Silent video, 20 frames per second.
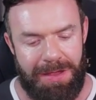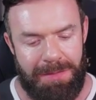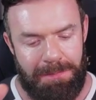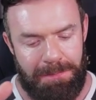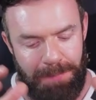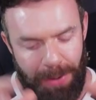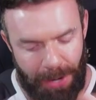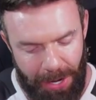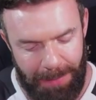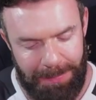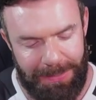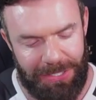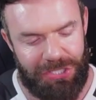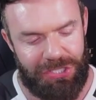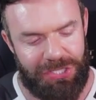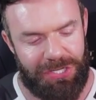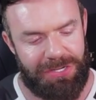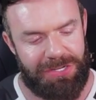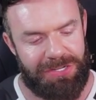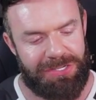
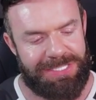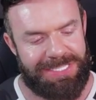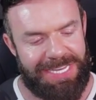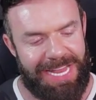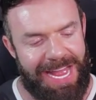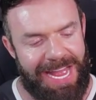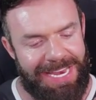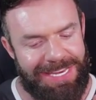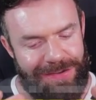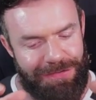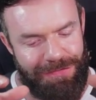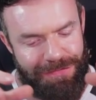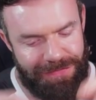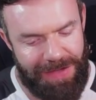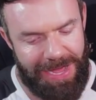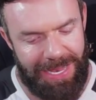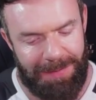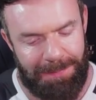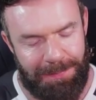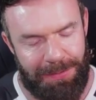publishers and
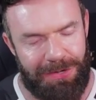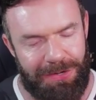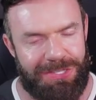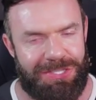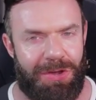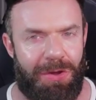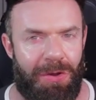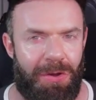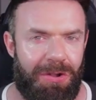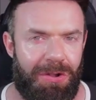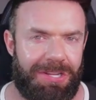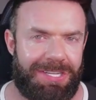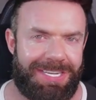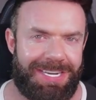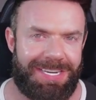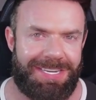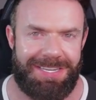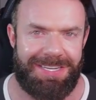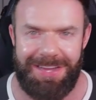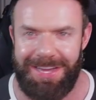developers all
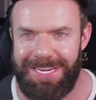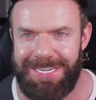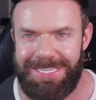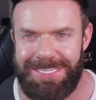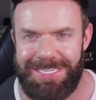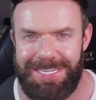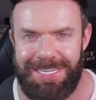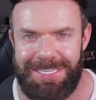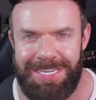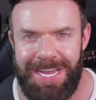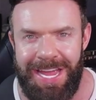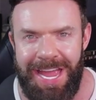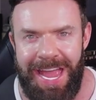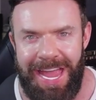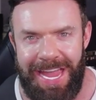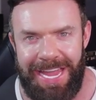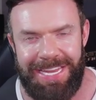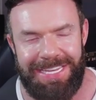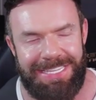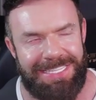united
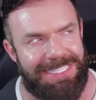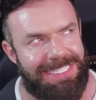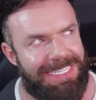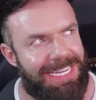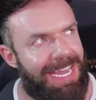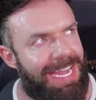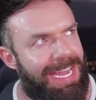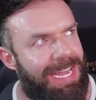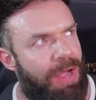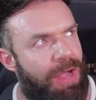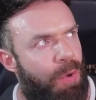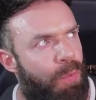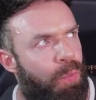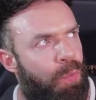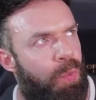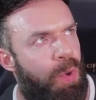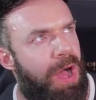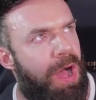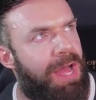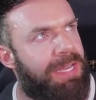in saying,
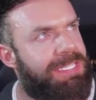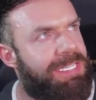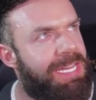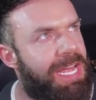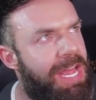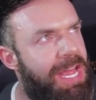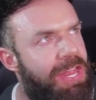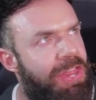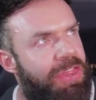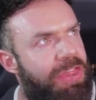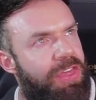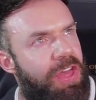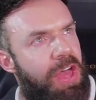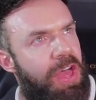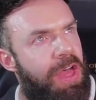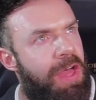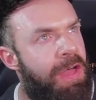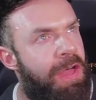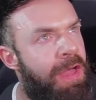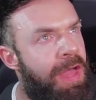what
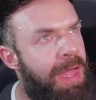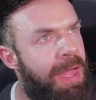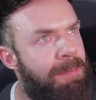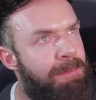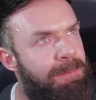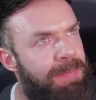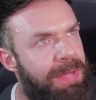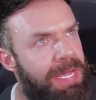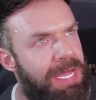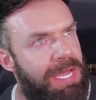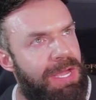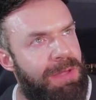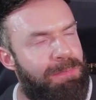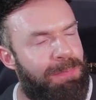the beep